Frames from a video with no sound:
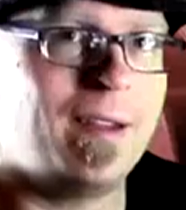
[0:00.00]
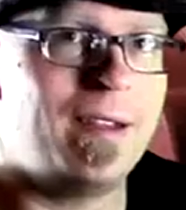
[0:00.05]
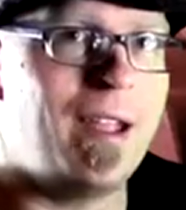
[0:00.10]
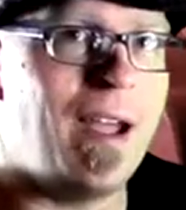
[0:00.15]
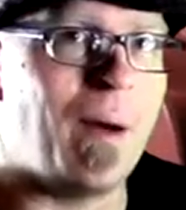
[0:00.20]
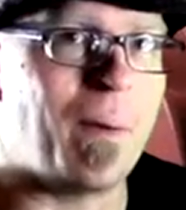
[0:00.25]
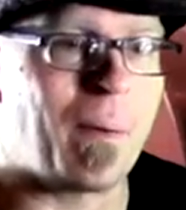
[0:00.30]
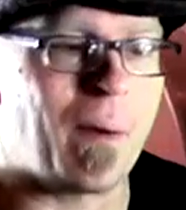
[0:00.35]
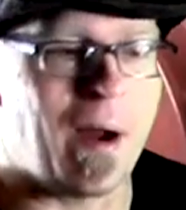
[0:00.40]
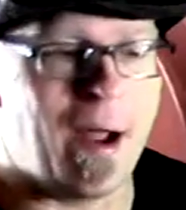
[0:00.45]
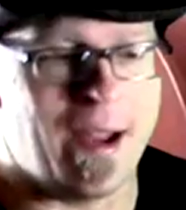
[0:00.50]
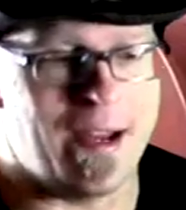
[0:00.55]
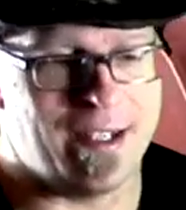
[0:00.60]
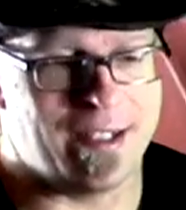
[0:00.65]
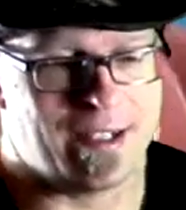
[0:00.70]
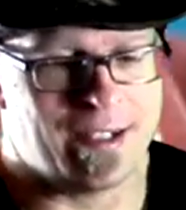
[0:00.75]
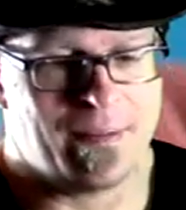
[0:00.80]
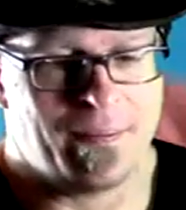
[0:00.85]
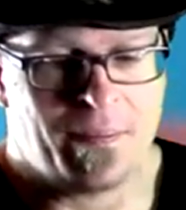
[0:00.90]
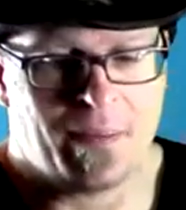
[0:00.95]
Yeah,
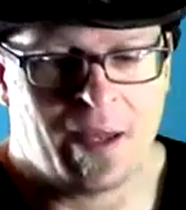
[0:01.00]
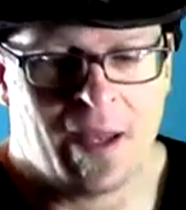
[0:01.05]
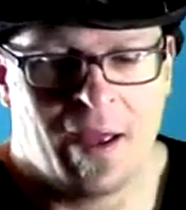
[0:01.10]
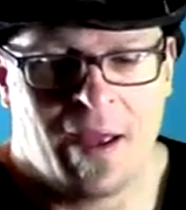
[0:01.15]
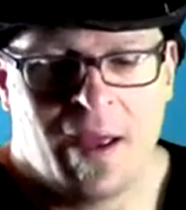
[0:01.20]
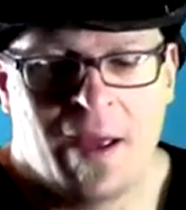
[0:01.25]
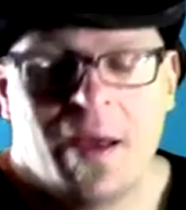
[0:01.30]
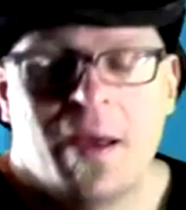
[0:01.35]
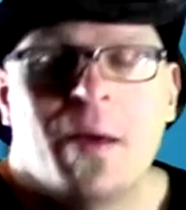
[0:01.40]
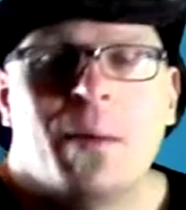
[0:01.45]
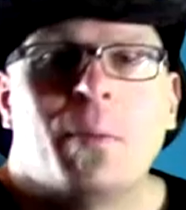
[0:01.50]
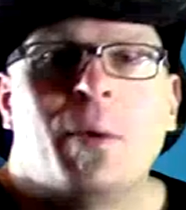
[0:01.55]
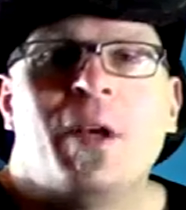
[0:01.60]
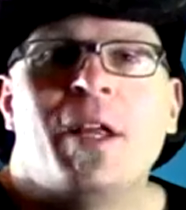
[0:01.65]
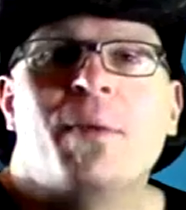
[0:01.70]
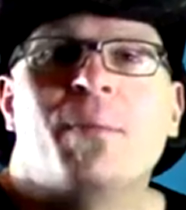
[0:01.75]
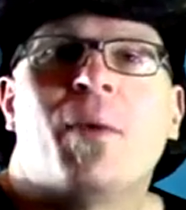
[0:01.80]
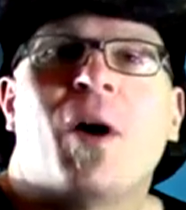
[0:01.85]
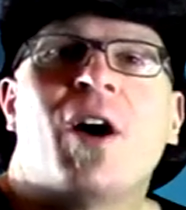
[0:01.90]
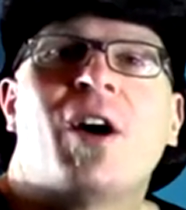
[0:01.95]
right but
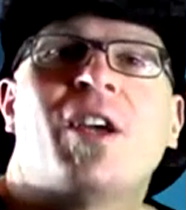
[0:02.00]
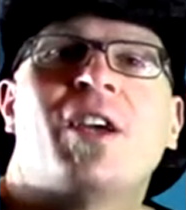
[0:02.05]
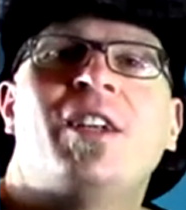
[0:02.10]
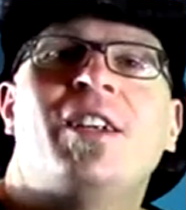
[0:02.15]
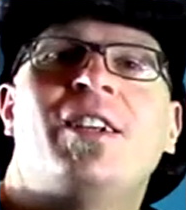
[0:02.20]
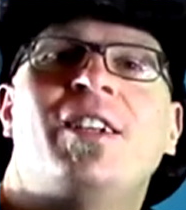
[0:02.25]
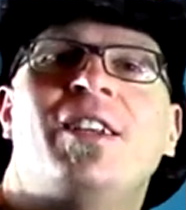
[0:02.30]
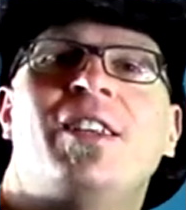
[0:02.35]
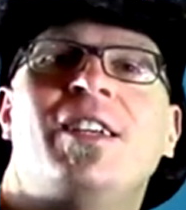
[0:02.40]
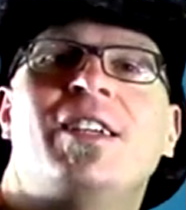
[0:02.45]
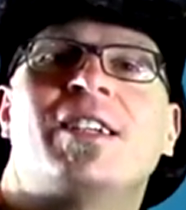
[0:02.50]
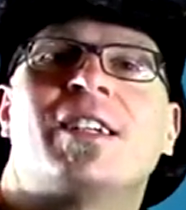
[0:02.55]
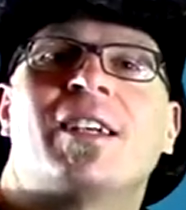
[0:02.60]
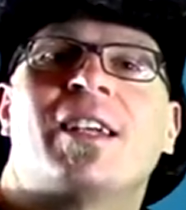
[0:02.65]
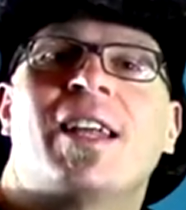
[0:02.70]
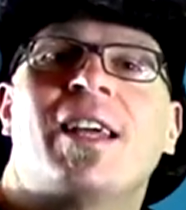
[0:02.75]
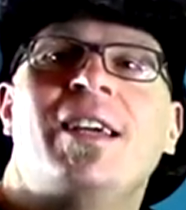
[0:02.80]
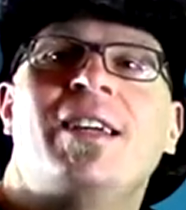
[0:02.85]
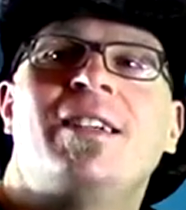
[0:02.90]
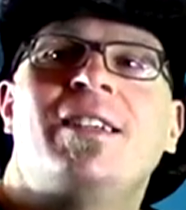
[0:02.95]
he marketed to these
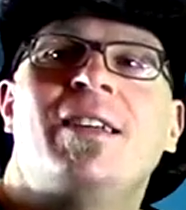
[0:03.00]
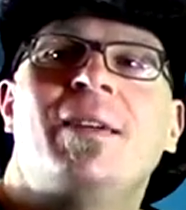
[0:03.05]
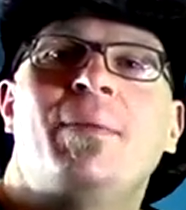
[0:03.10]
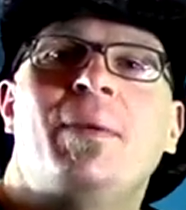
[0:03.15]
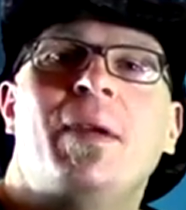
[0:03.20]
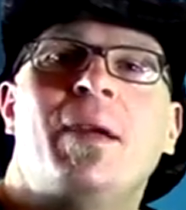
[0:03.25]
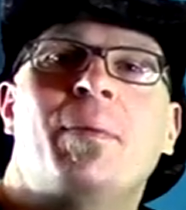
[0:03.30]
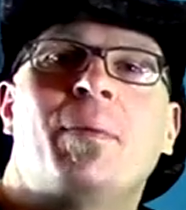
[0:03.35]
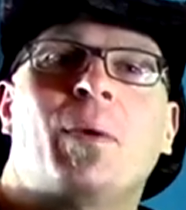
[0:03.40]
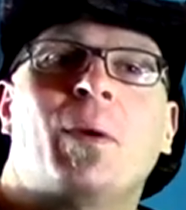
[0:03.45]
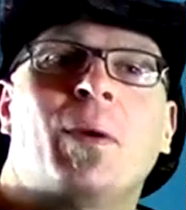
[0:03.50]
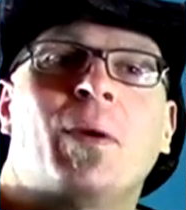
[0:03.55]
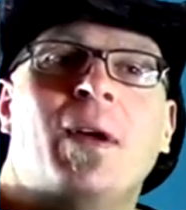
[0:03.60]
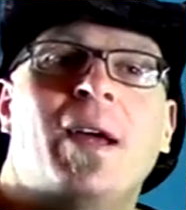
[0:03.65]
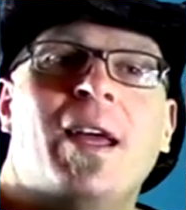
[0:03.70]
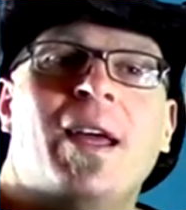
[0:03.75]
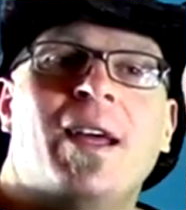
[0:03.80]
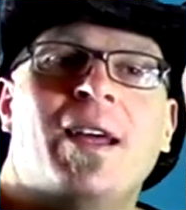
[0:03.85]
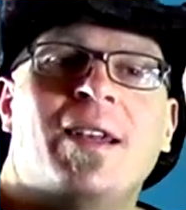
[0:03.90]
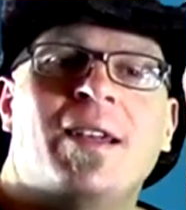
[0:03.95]
lazy people.
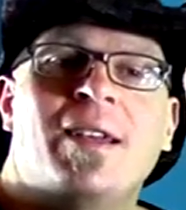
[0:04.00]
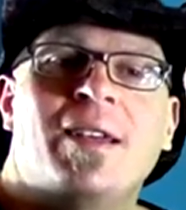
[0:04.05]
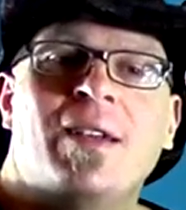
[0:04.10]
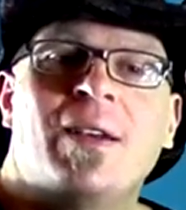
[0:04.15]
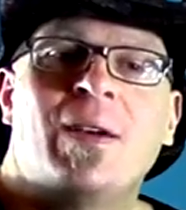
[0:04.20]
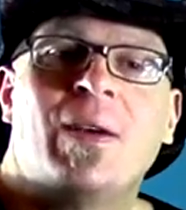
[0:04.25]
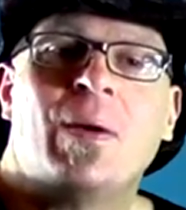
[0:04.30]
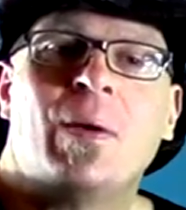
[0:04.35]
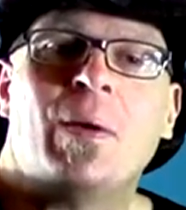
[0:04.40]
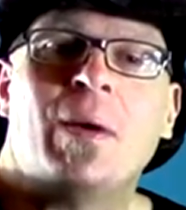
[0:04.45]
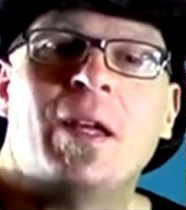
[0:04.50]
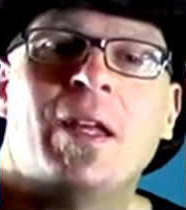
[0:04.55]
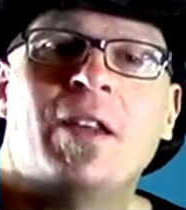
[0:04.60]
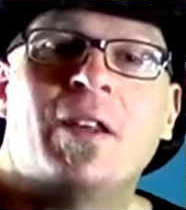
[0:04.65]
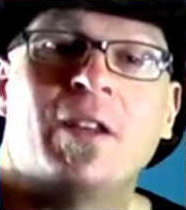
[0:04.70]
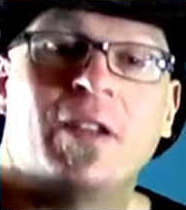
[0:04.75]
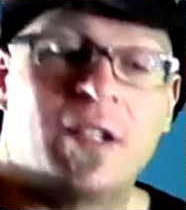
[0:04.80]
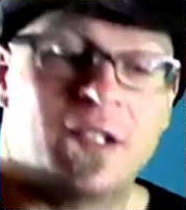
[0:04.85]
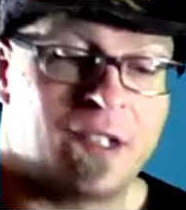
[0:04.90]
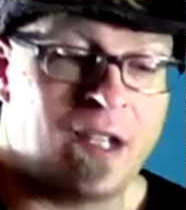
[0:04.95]
And you know, it,
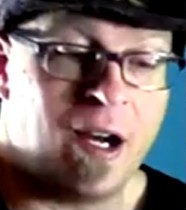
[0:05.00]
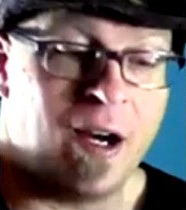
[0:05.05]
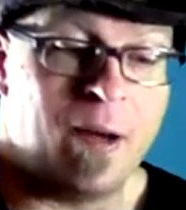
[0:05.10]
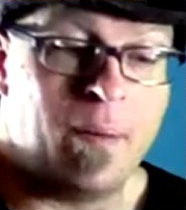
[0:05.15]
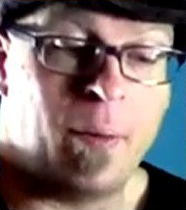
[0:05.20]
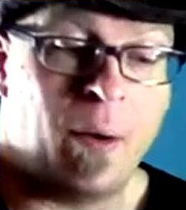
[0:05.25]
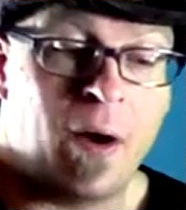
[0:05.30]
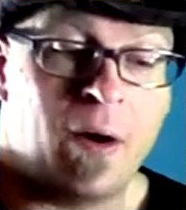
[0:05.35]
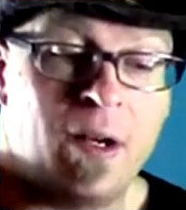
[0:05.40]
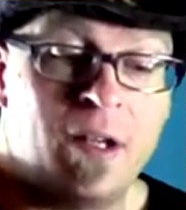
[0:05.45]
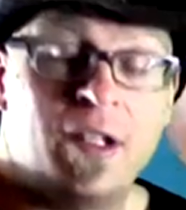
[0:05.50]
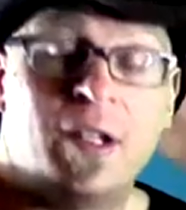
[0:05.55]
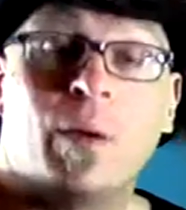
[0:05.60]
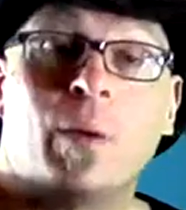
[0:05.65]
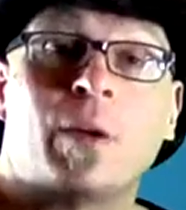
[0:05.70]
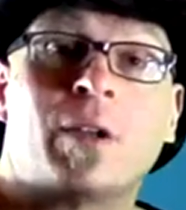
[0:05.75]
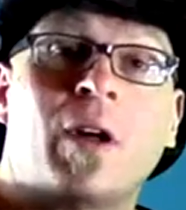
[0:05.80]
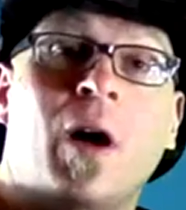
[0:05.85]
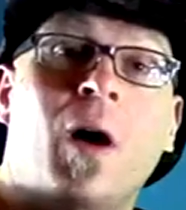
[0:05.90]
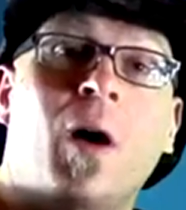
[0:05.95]
the scary part is it
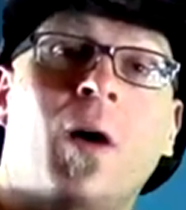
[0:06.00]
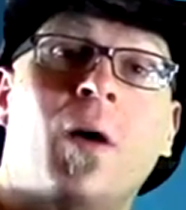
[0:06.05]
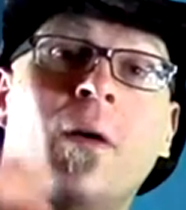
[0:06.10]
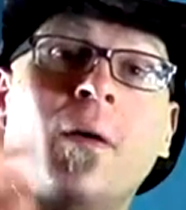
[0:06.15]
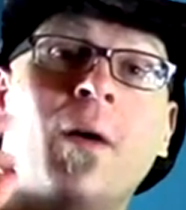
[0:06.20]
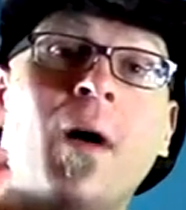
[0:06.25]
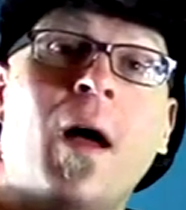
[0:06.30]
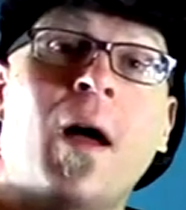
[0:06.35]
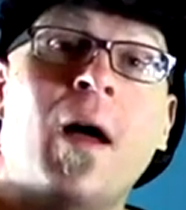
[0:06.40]
was all